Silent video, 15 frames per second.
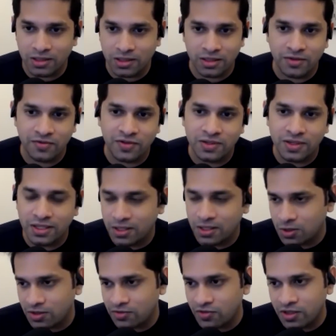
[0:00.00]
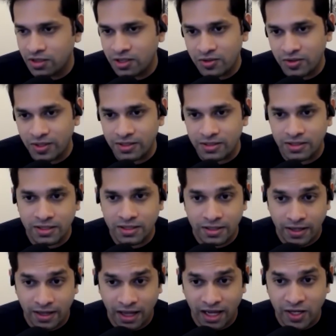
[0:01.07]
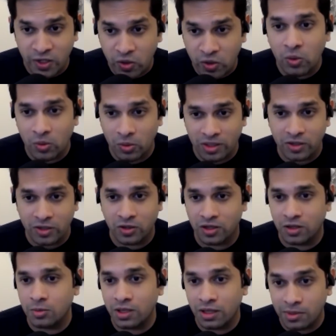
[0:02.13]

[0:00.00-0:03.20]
in different cities or different countries, and I know what you're talking about.